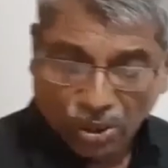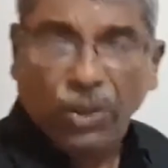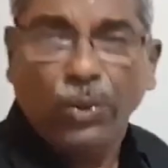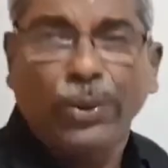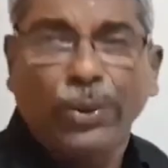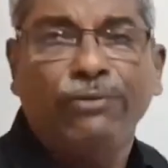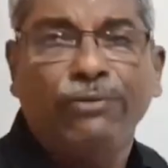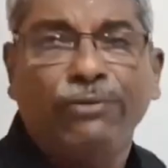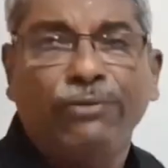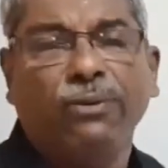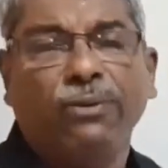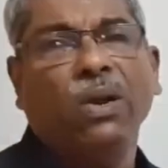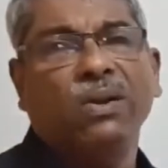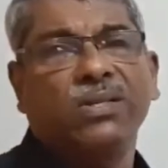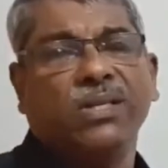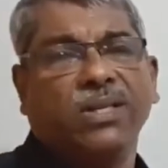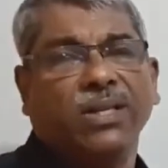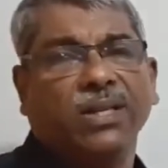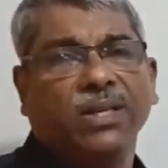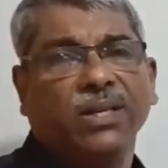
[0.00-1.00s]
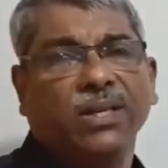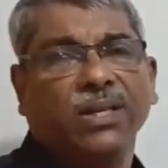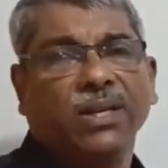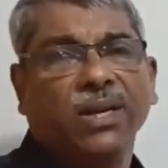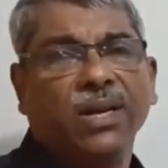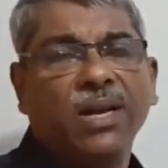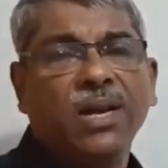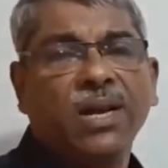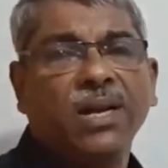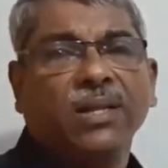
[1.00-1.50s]
velocity,
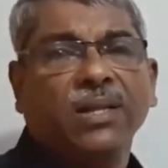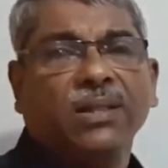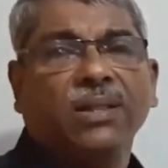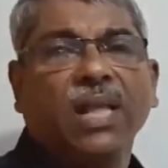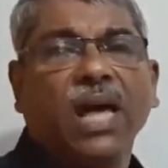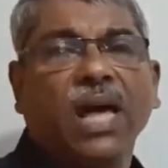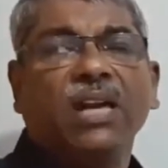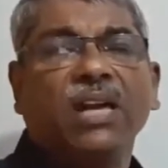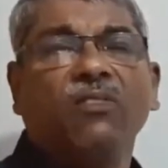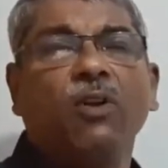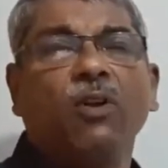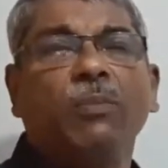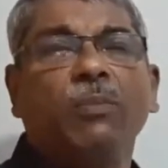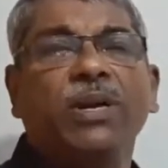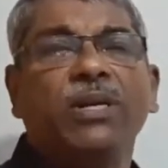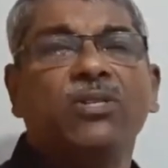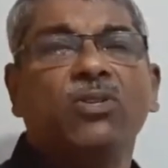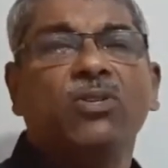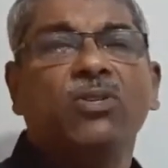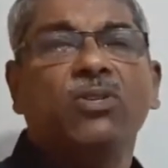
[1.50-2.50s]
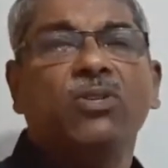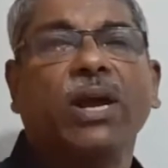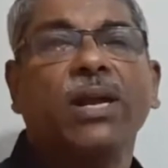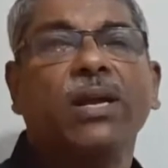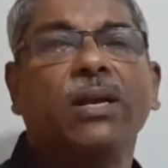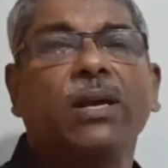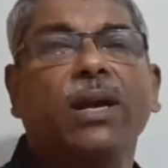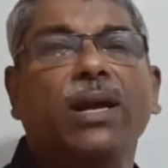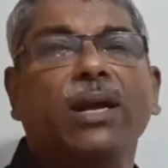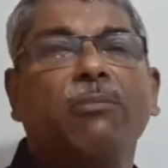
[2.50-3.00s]
that will be a
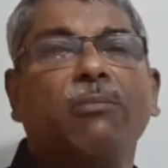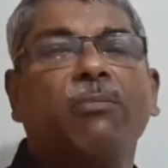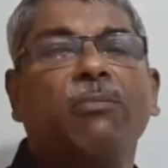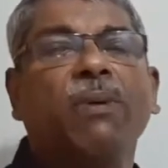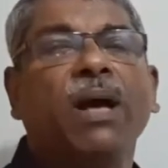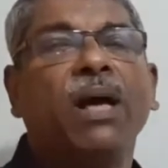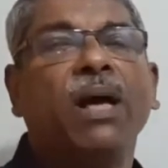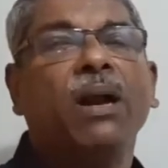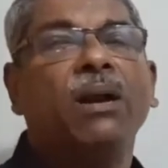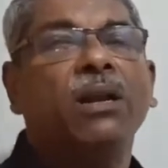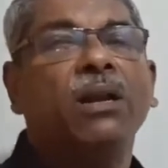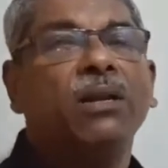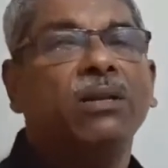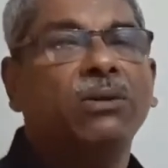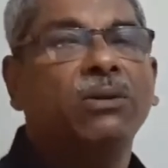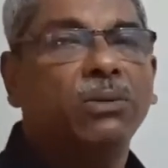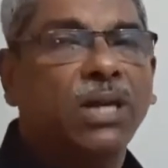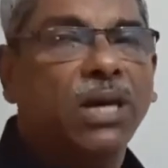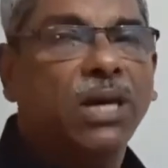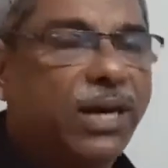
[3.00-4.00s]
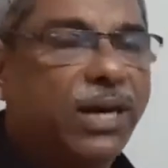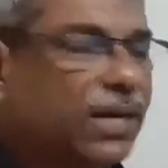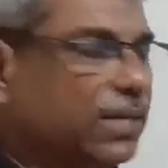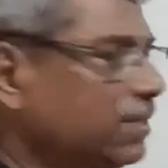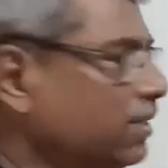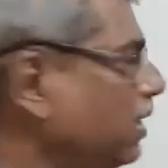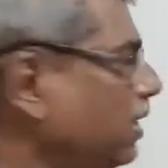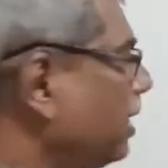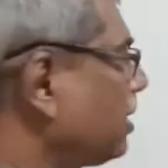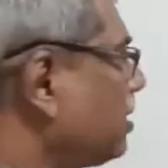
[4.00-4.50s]
straight line parallel to the
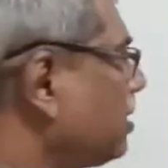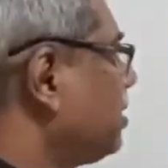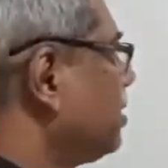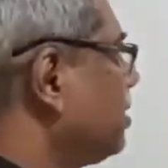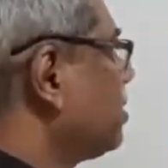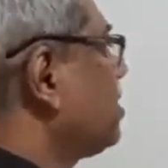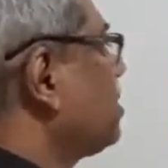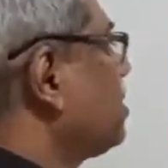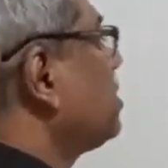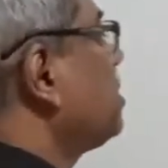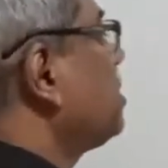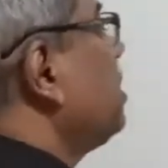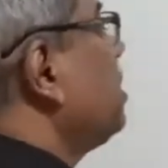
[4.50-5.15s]
x-axis.